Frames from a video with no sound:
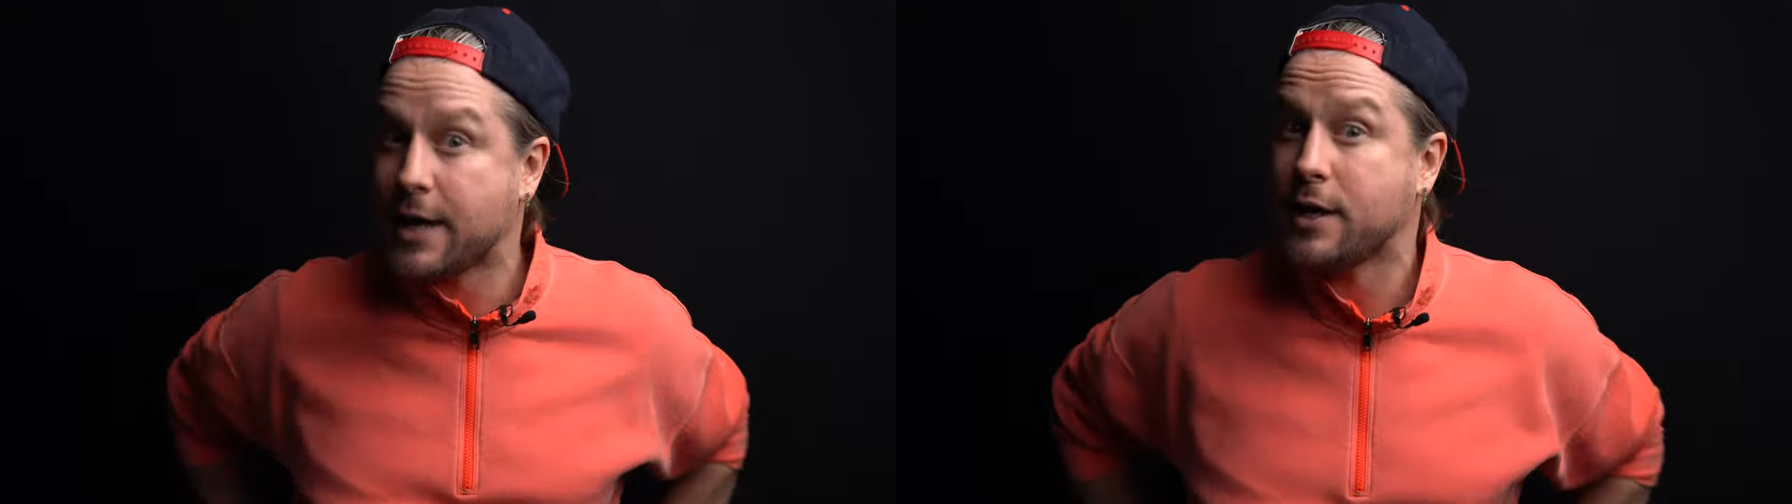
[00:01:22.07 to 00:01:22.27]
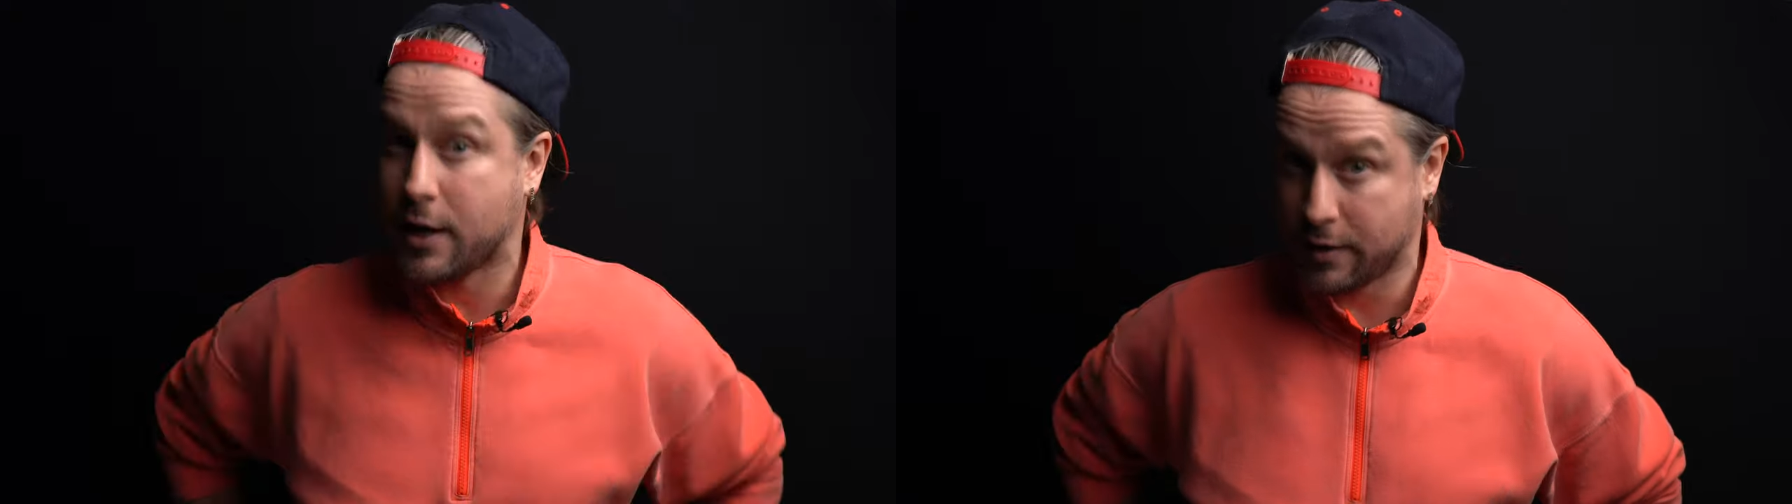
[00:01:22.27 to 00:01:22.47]

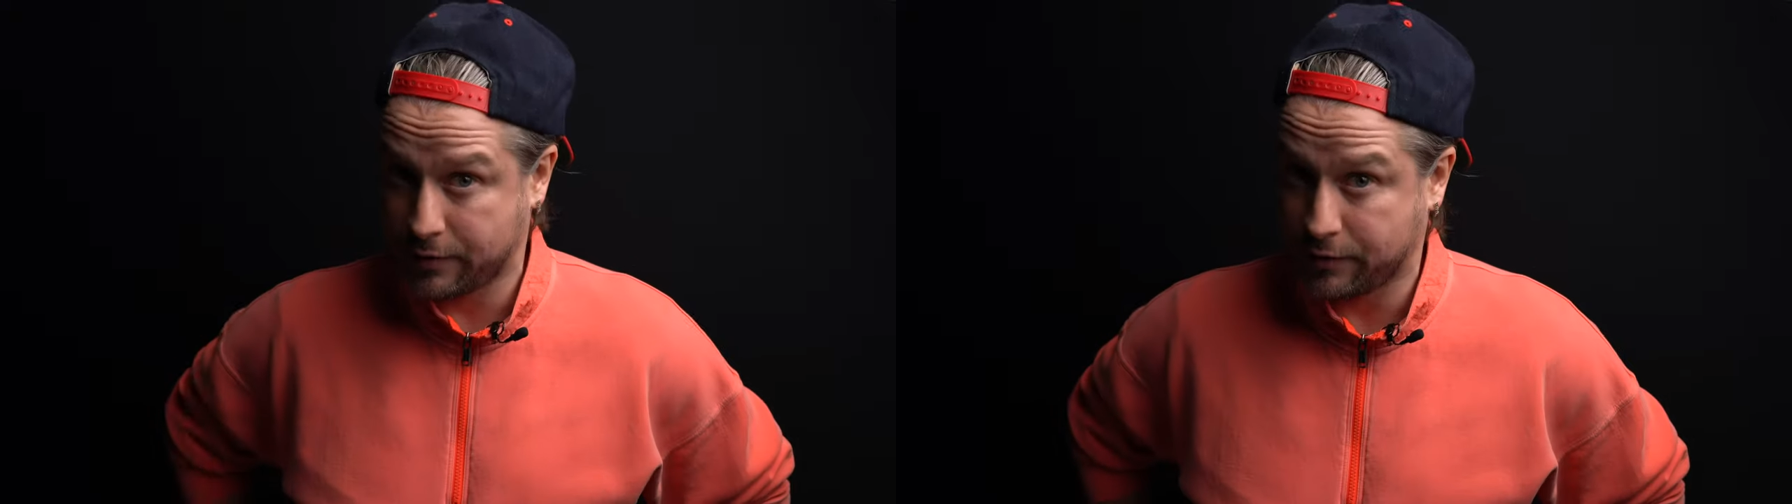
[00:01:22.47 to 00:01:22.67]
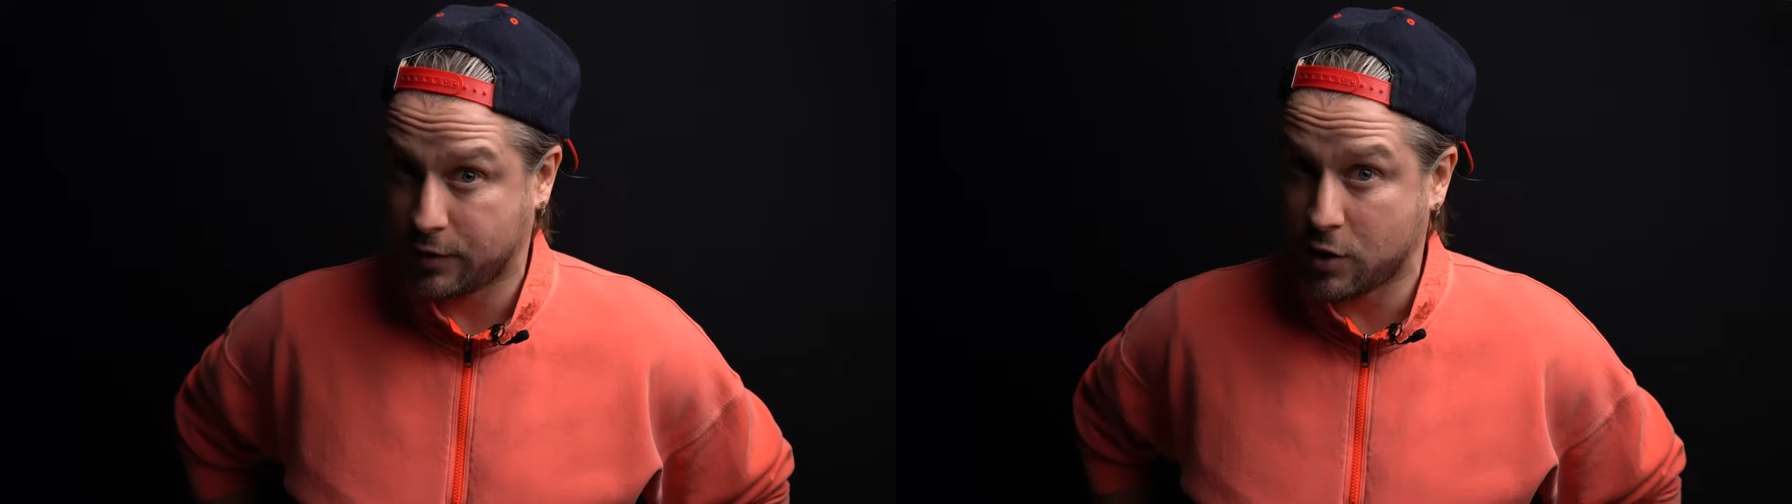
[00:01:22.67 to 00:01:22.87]

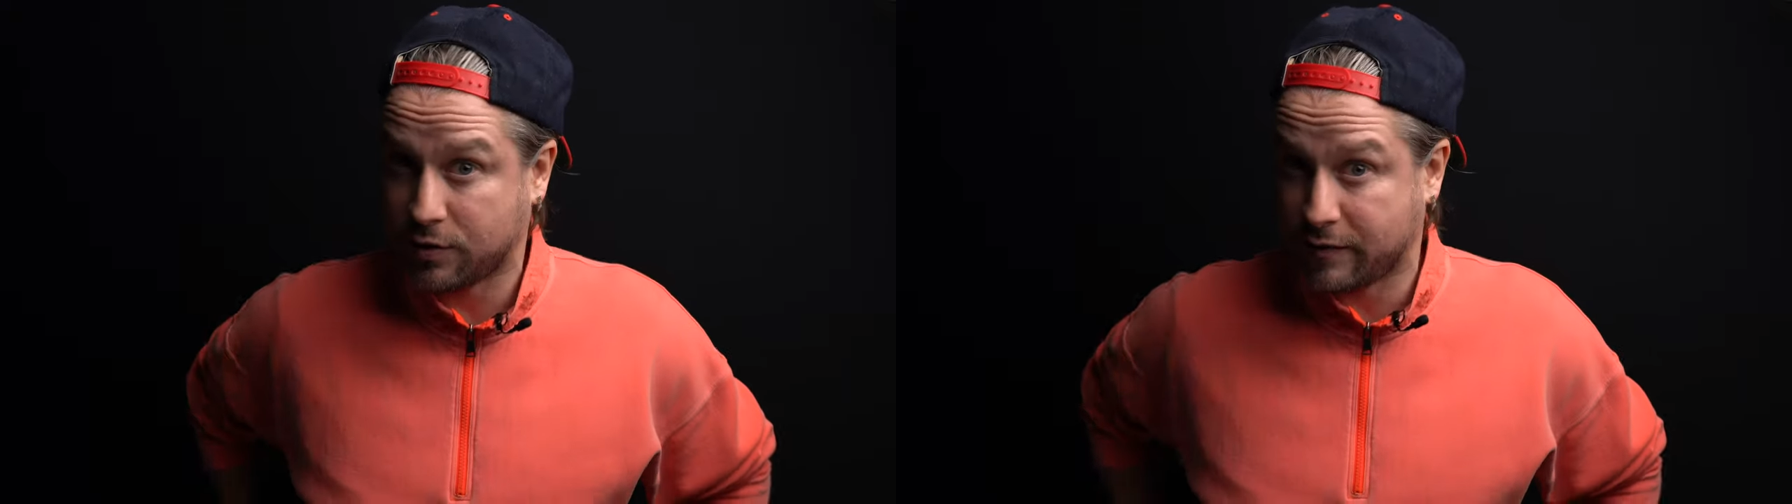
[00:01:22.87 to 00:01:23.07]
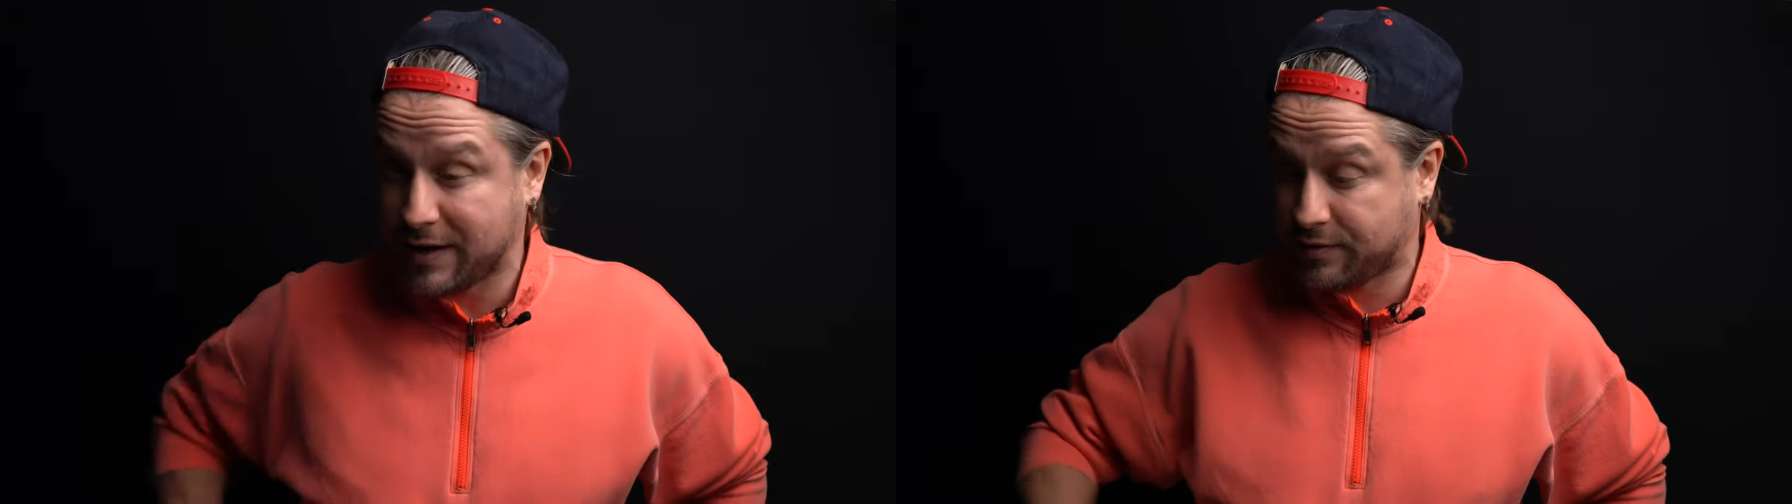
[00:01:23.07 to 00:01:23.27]
Indians'
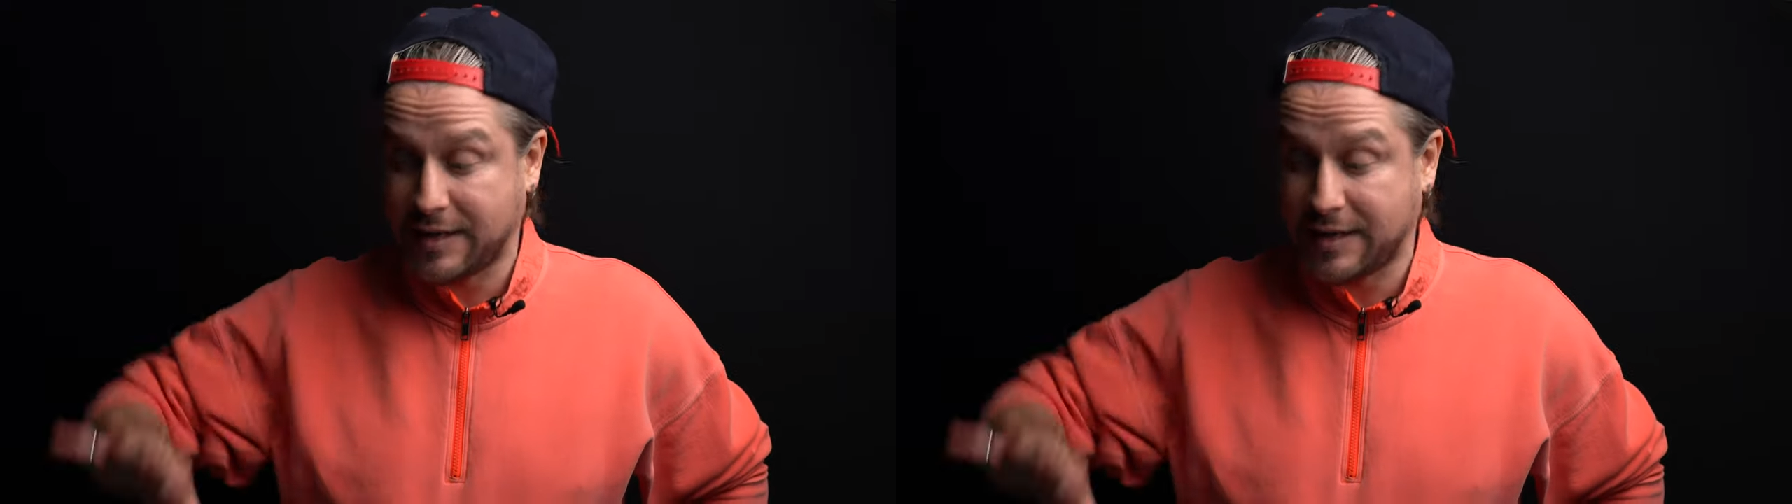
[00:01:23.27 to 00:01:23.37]
use of it